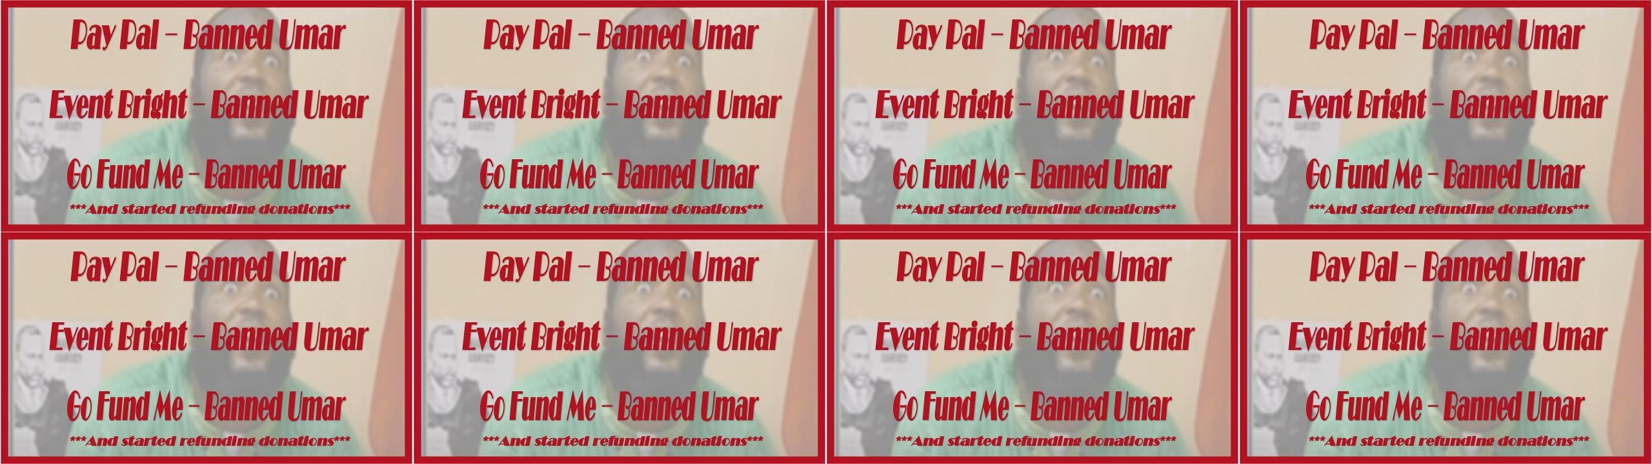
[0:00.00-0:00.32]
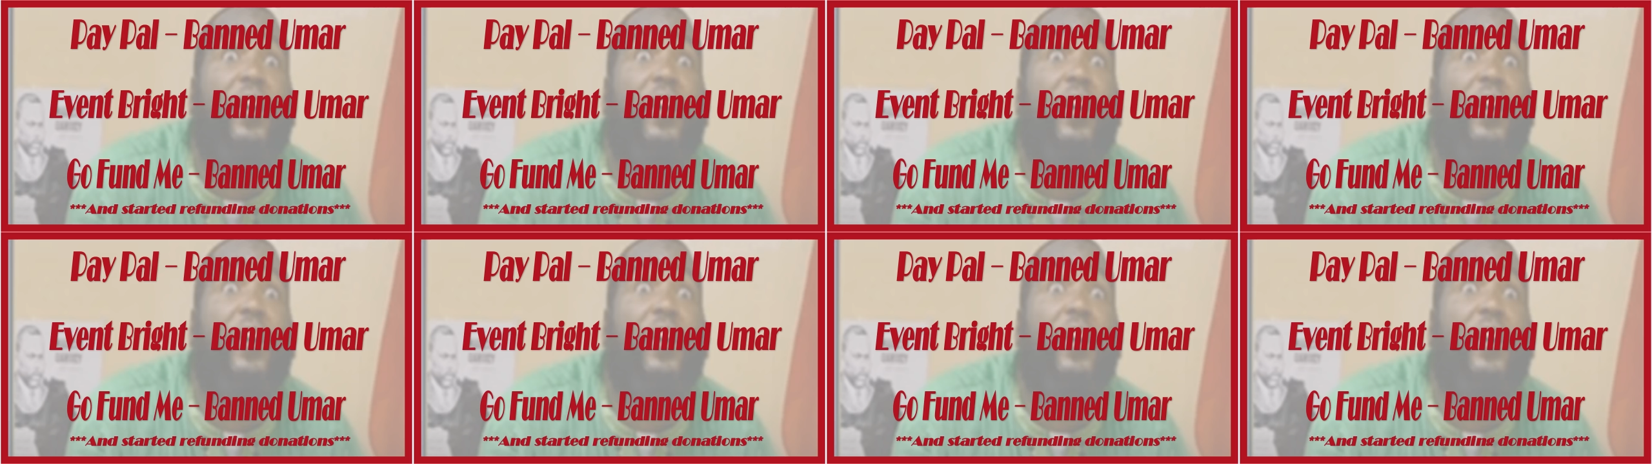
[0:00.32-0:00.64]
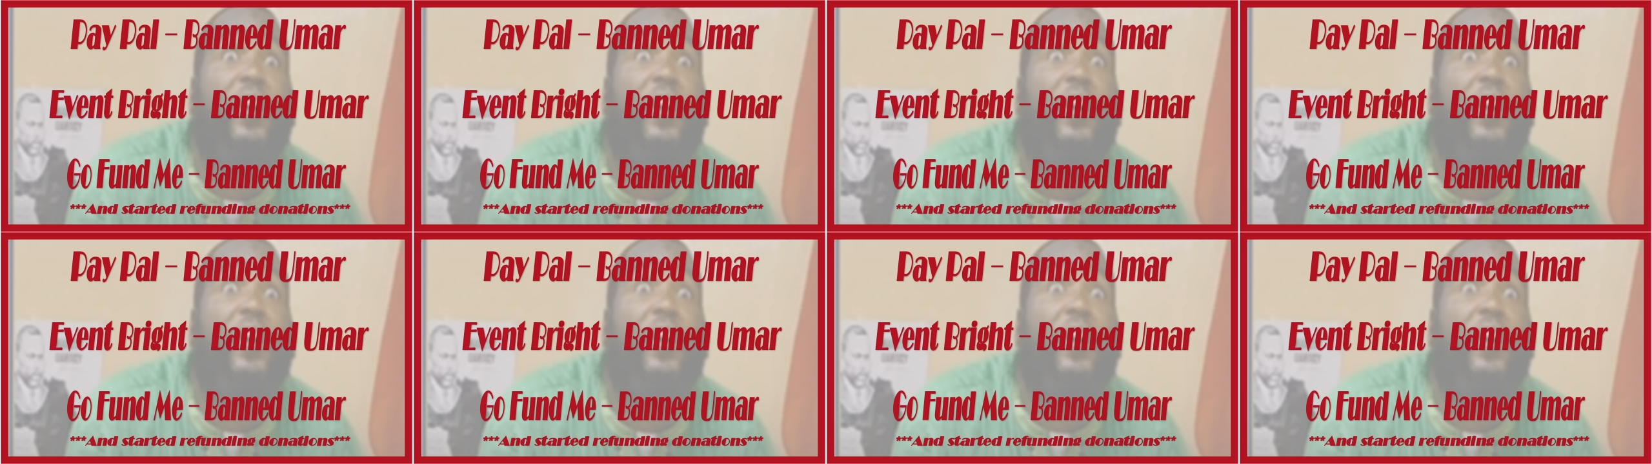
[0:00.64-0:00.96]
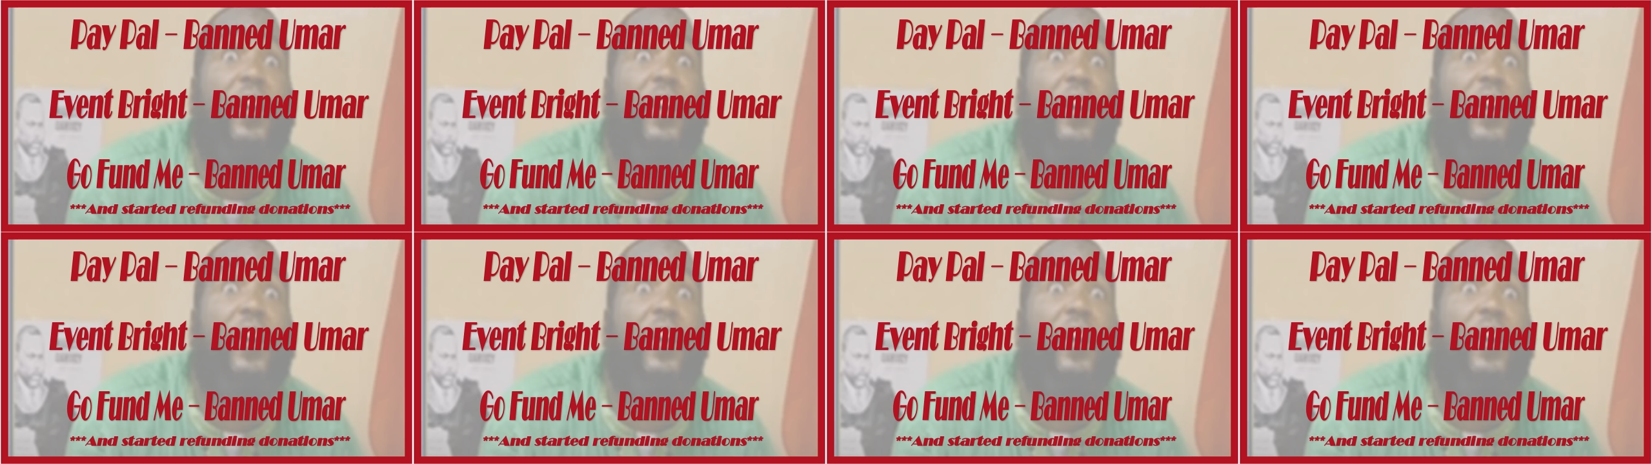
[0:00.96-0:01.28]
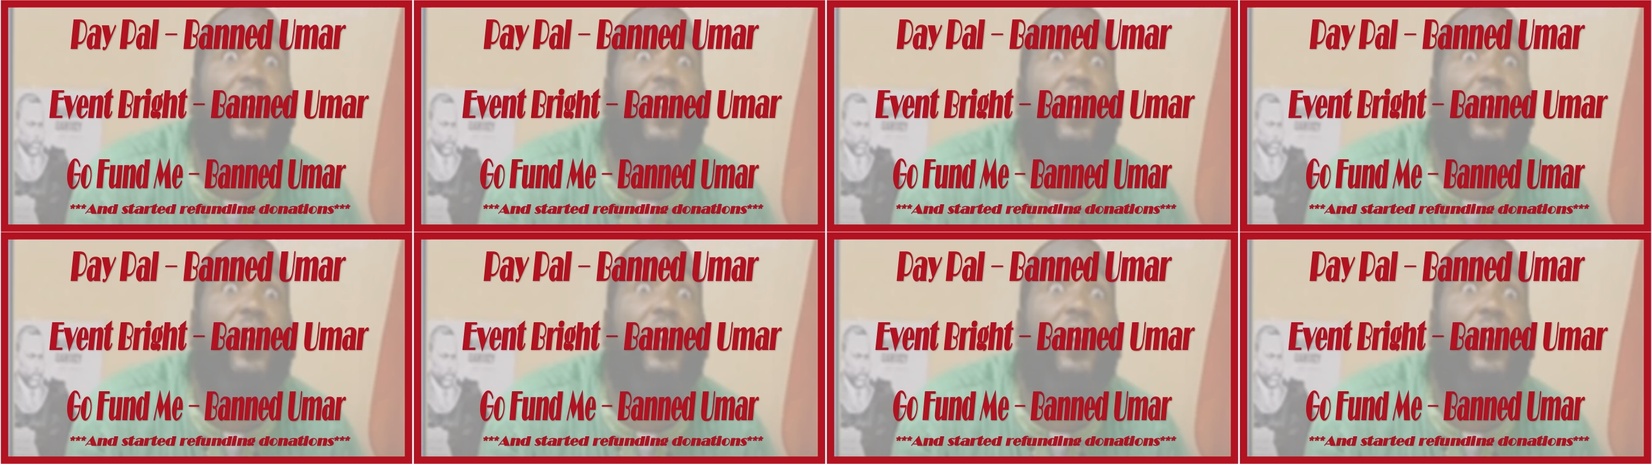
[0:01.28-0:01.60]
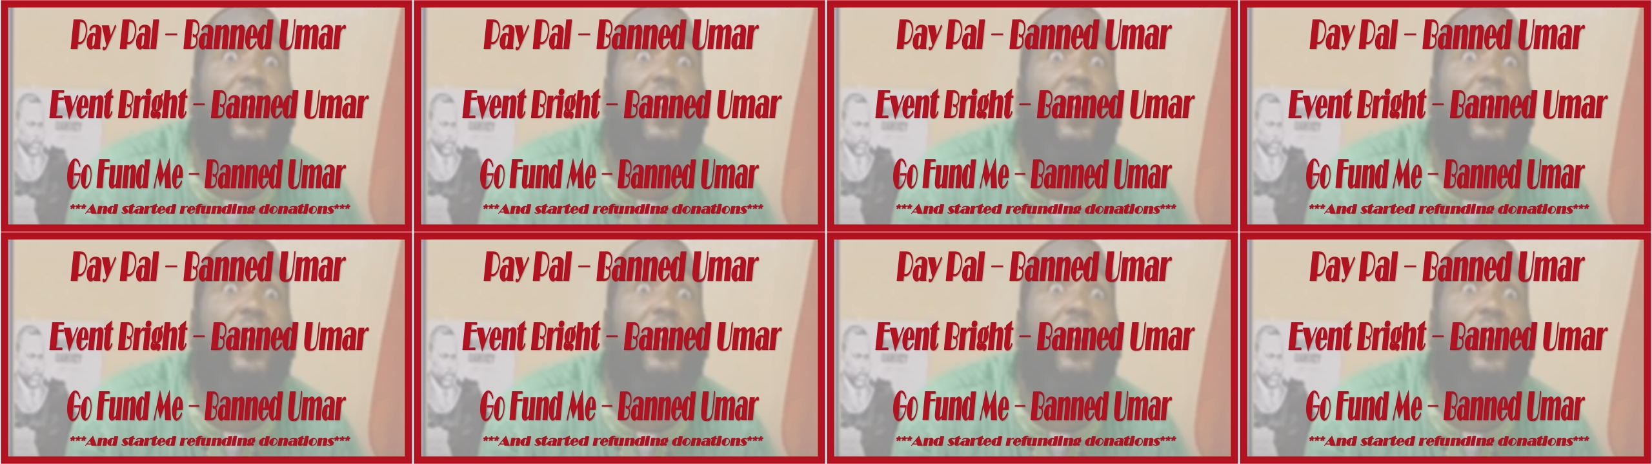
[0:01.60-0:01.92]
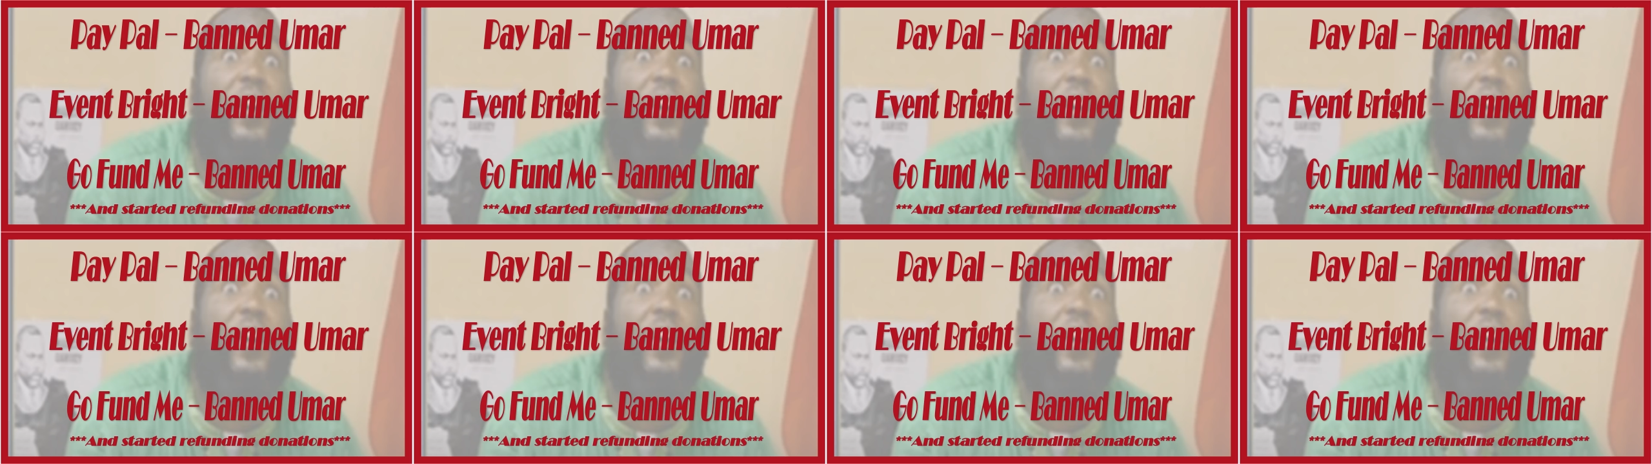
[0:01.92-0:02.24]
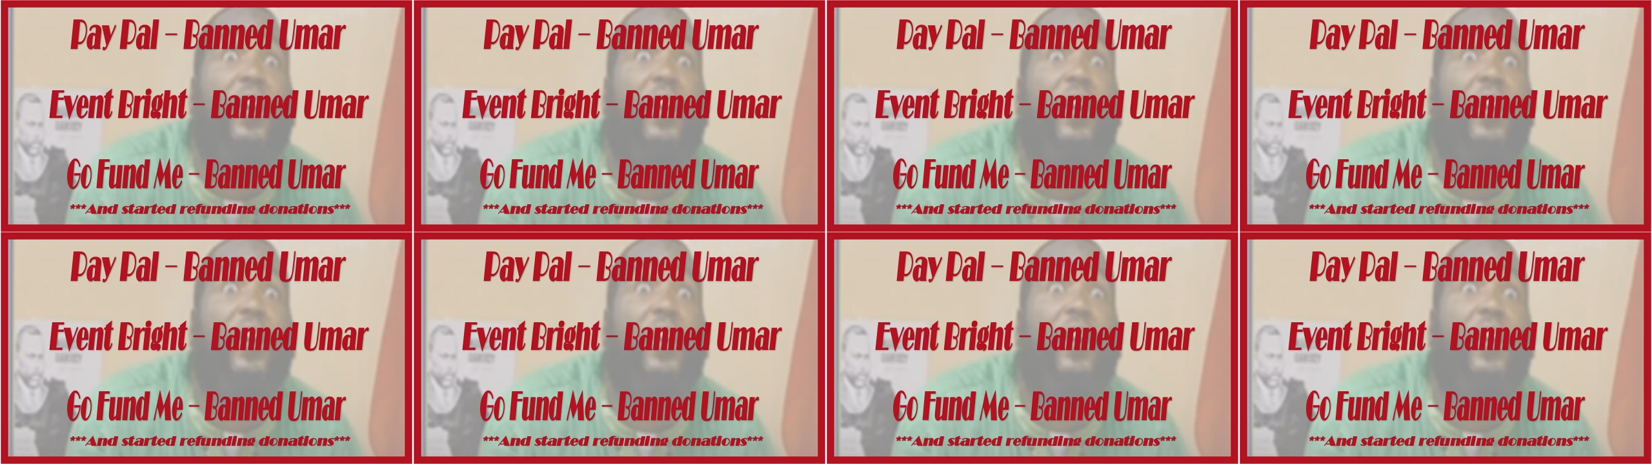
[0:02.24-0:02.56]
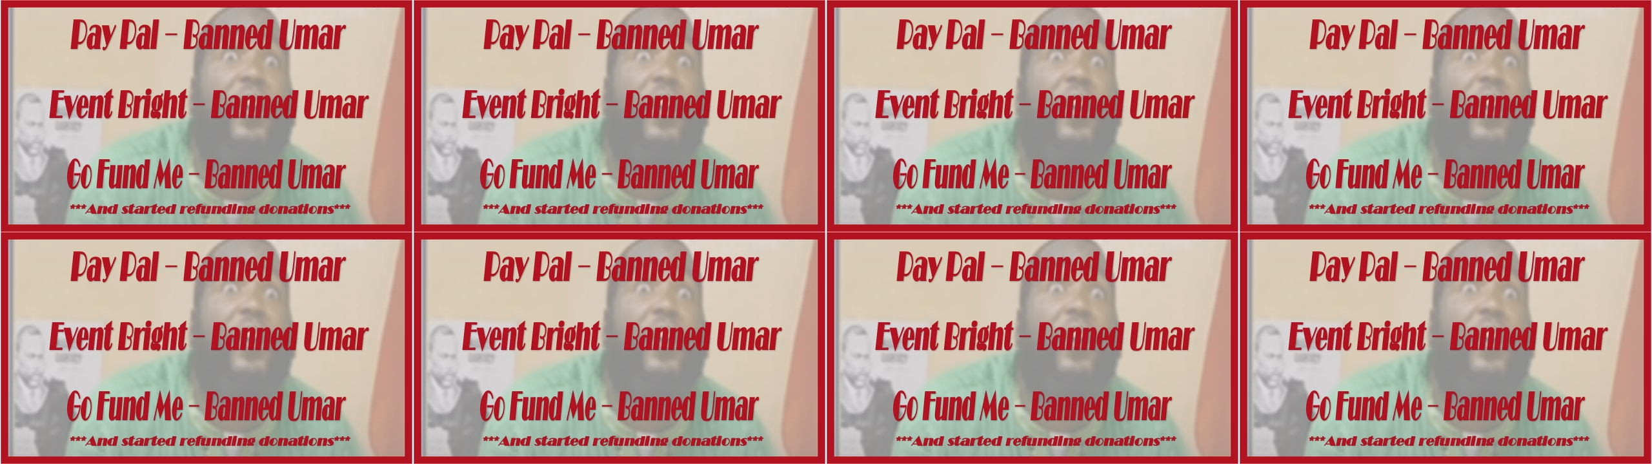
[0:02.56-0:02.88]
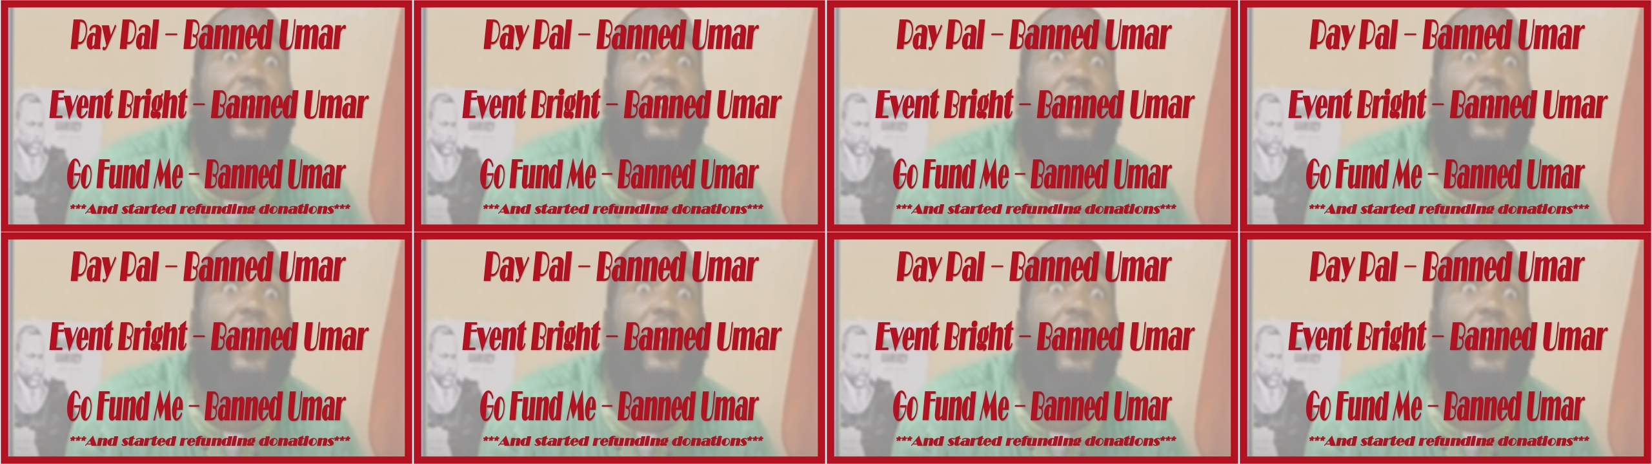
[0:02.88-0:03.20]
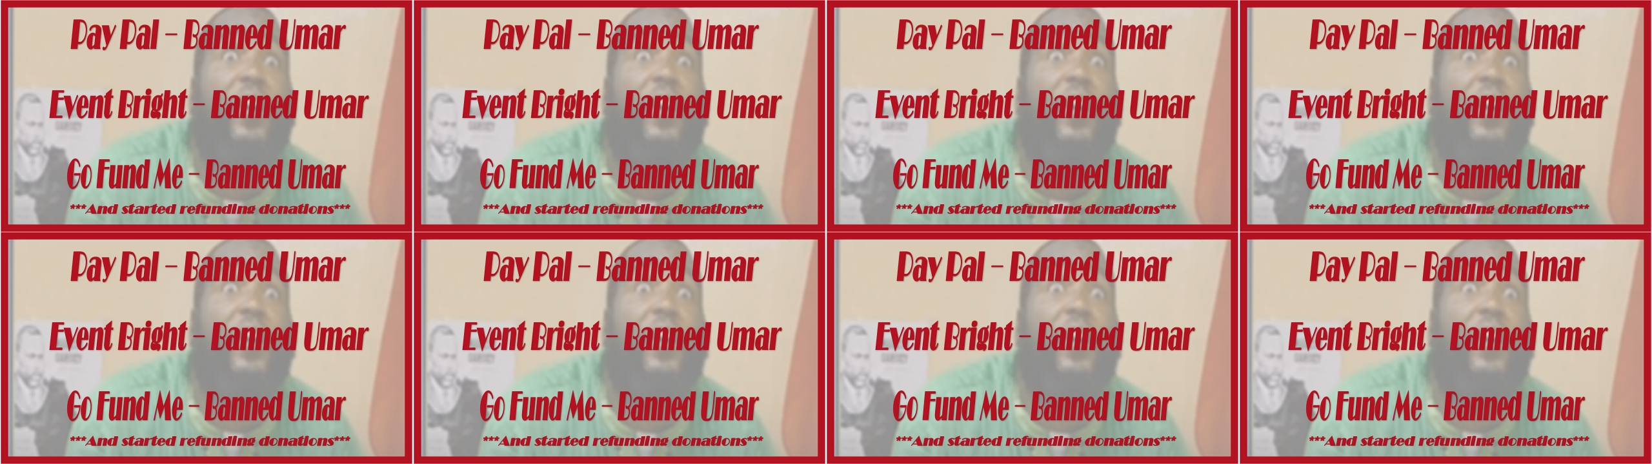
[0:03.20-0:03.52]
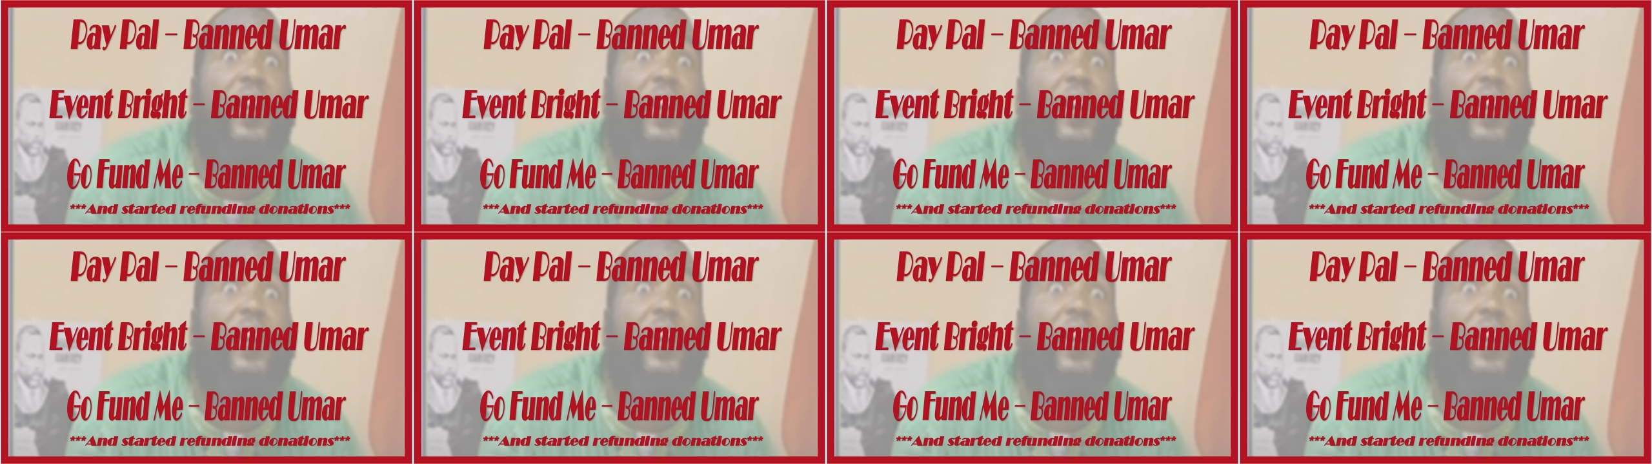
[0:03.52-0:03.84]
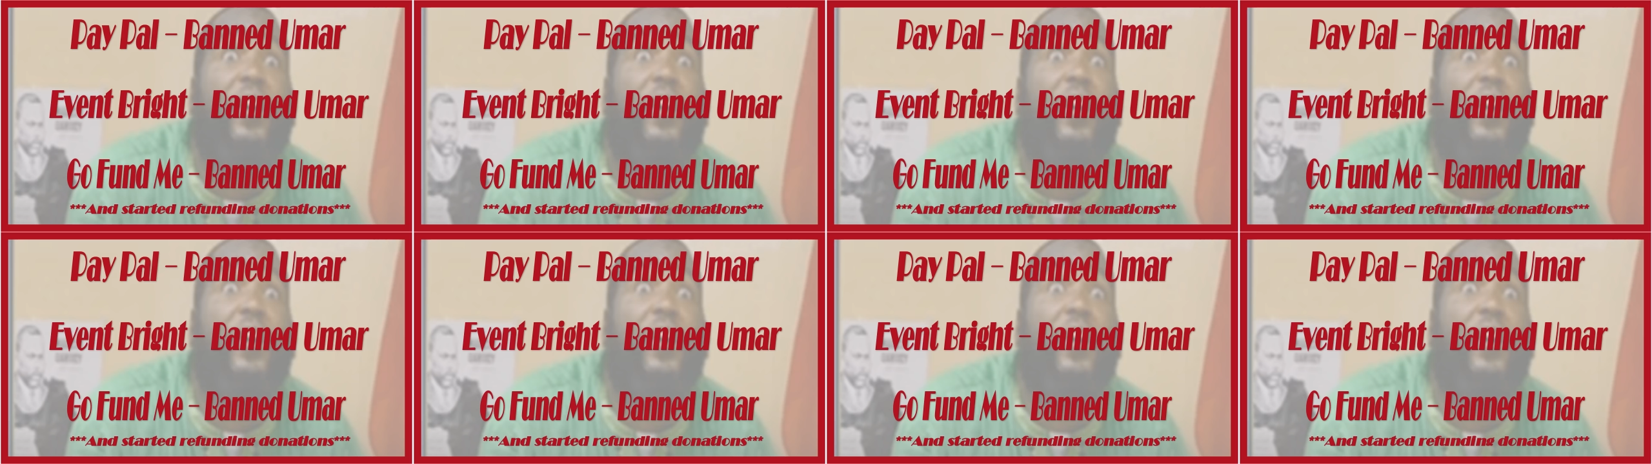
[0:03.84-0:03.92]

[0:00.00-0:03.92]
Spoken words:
No face is visible, so there are no lips to read.